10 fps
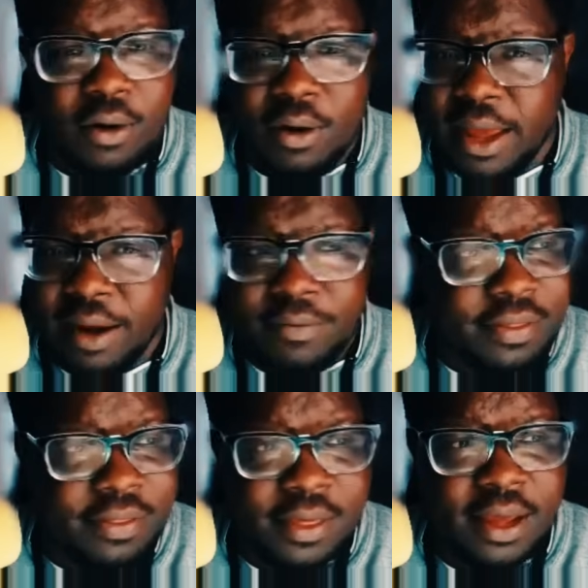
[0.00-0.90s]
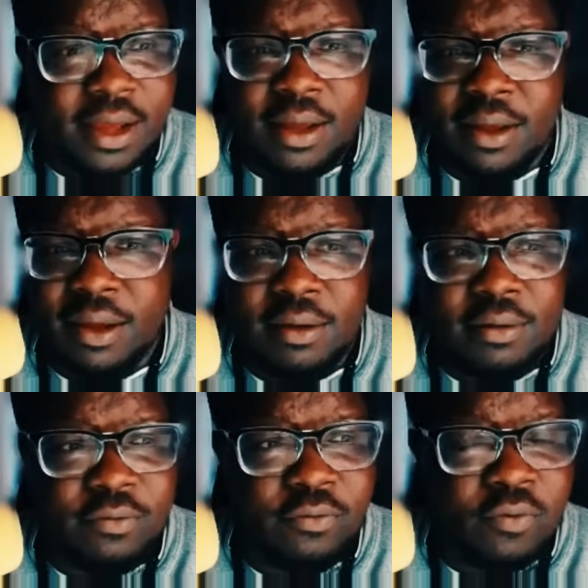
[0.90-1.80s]
Everything
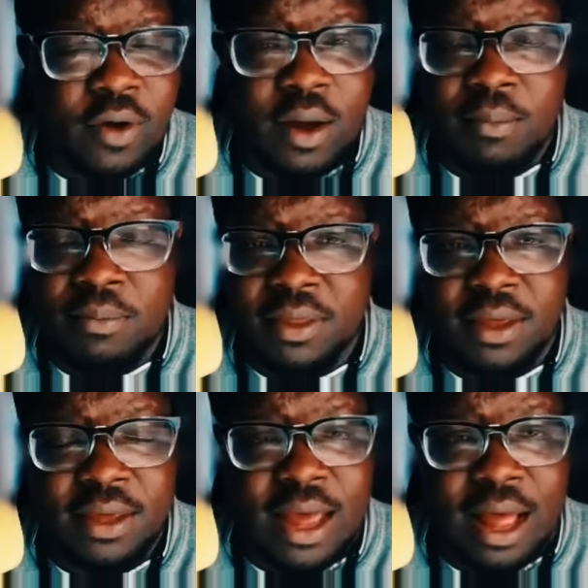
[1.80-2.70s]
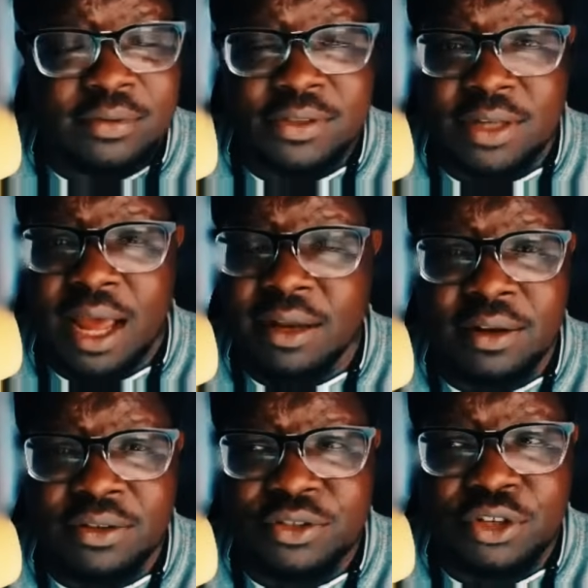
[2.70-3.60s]
from the outside
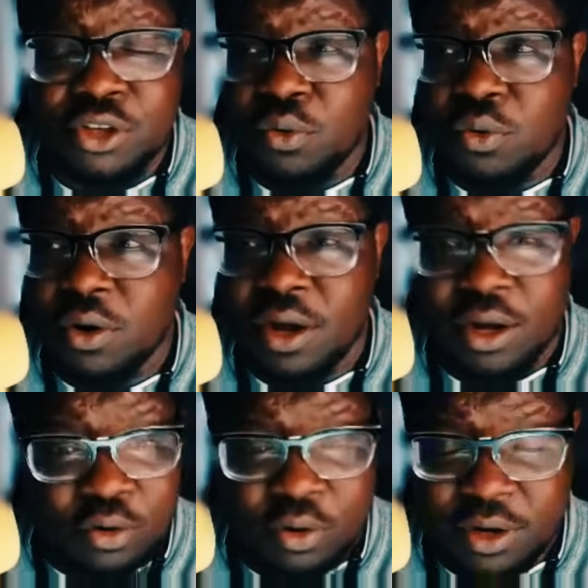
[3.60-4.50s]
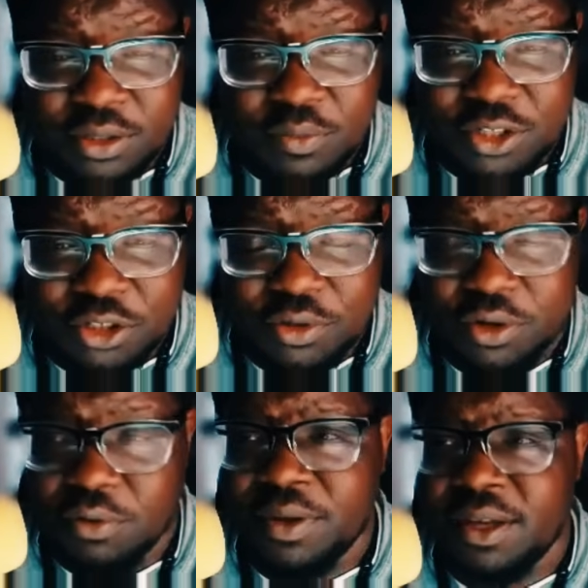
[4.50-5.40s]
looks secure, according to what you
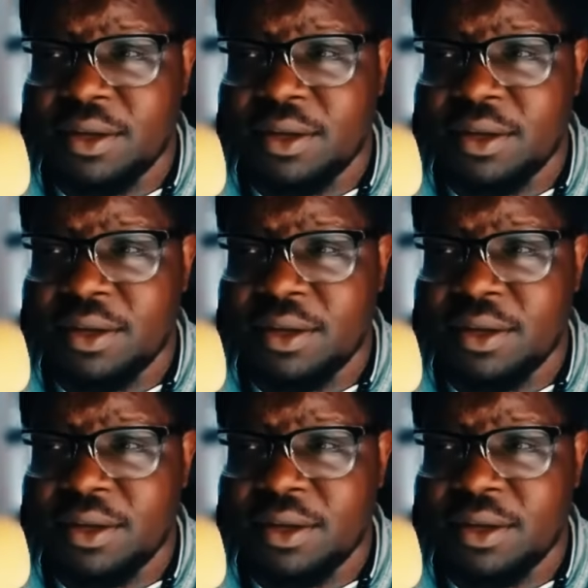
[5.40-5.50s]
told me.